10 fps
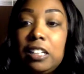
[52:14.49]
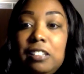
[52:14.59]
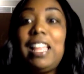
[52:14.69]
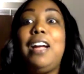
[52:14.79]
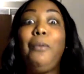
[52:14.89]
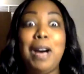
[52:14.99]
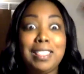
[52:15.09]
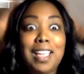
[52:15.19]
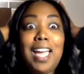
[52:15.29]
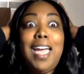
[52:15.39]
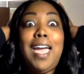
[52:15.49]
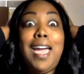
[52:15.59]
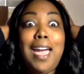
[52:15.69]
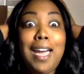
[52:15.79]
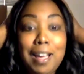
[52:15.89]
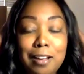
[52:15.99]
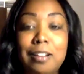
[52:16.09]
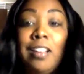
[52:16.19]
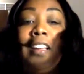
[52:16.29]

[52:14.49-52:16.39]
You're like, what the hell?